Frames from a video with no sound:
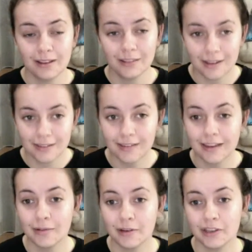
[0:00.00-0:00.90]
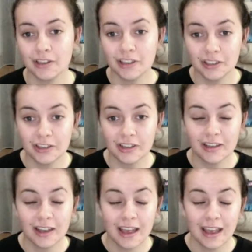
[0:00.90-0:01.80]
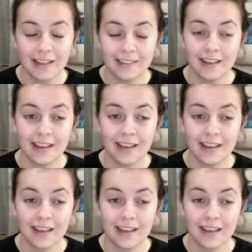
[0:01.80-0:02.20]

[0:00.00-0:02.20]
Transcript: Lastly, I want to conclude and say